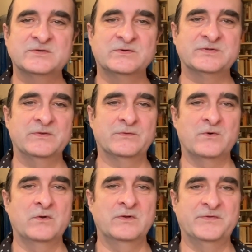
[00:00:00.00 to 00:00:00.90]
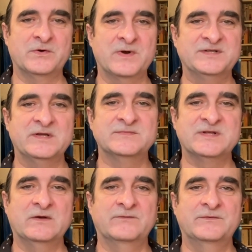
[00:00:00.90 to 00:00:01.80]
also the role of the narrator
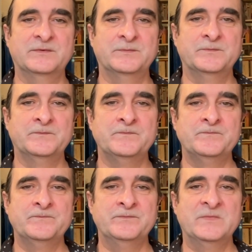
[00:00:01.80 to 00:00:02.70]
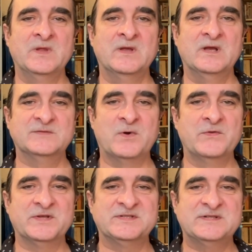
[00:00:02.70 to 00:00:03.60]
himself, as
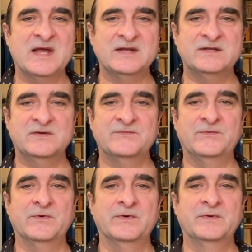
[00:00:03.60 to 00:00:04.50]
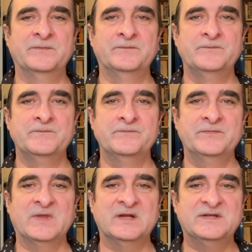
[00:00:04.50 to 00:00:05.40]
both a stand-in for
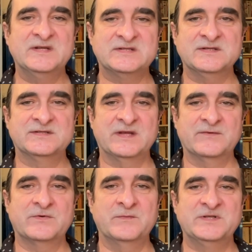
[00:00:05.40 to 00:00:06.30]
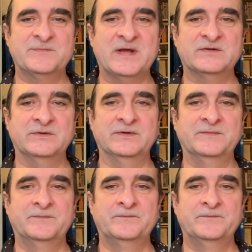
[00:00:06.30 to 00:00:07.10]
and distancing from Lispector,